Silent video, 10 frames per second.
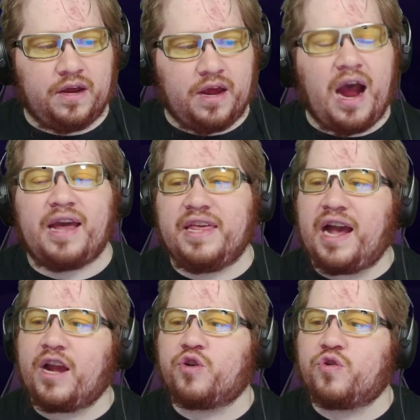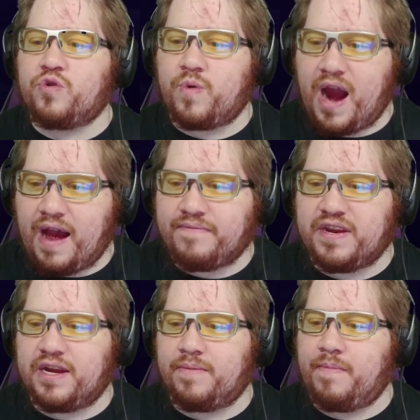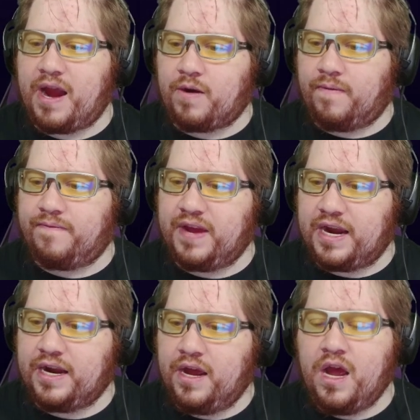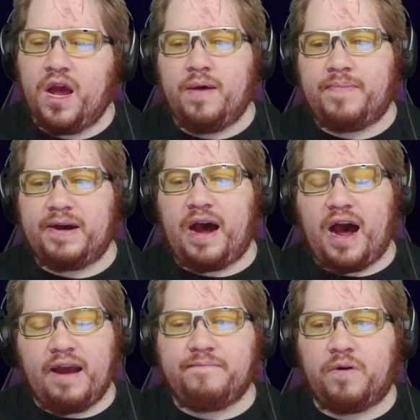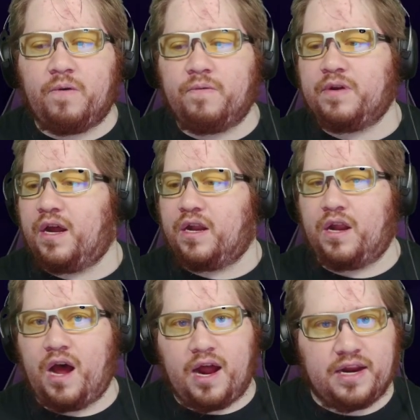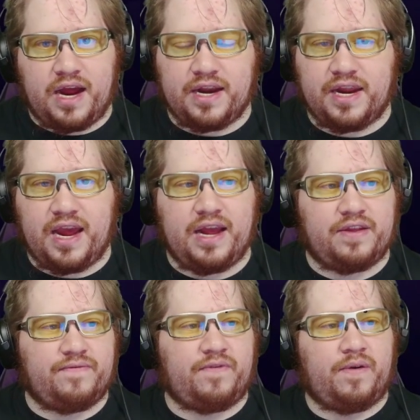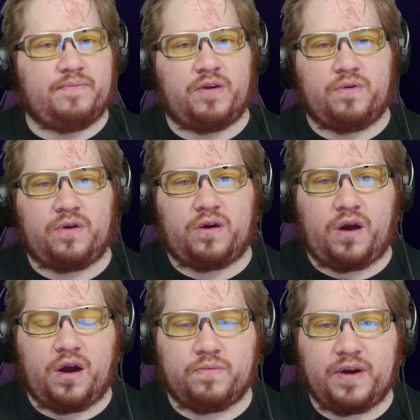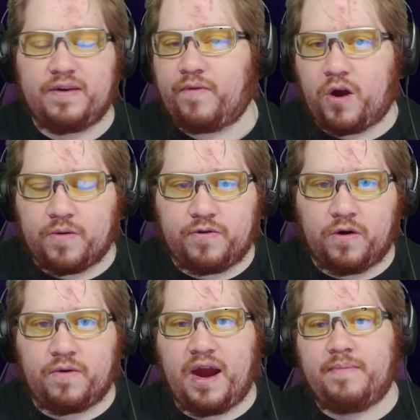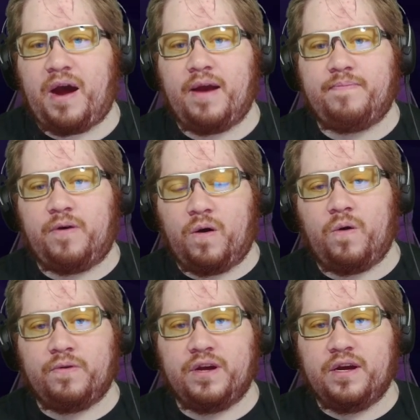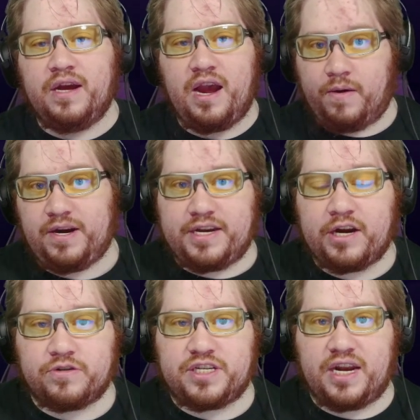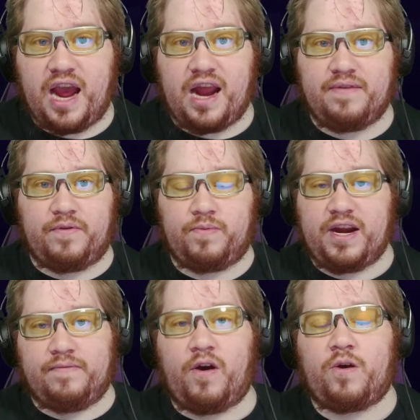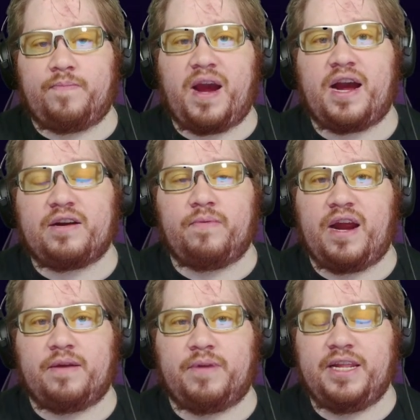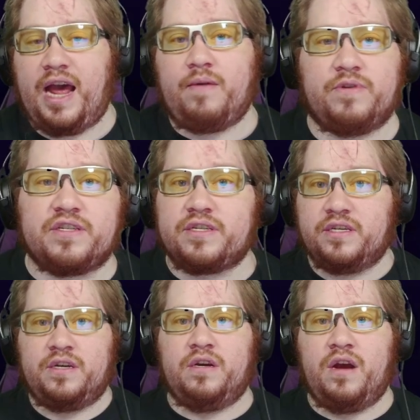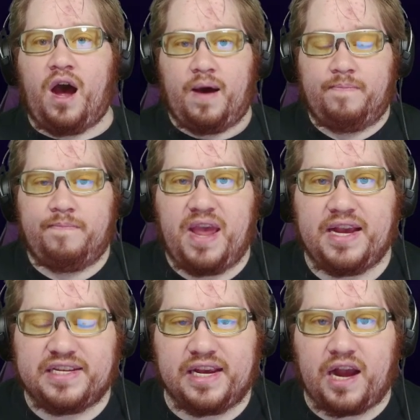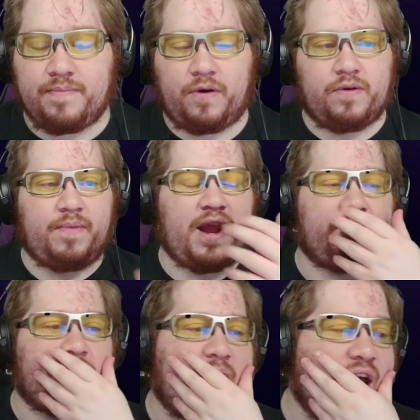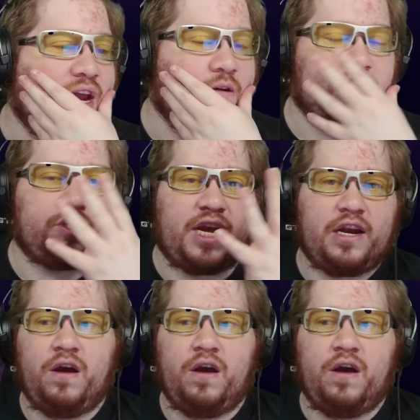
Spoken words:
I think I crafted Michael Vick, but I pulled a lot of 98s from the Ring of Honor program. I pulled Eric Dickerson out of a Ring of Honor pack randomly. That was amazing. I pulled him out of a pack, and I was just like,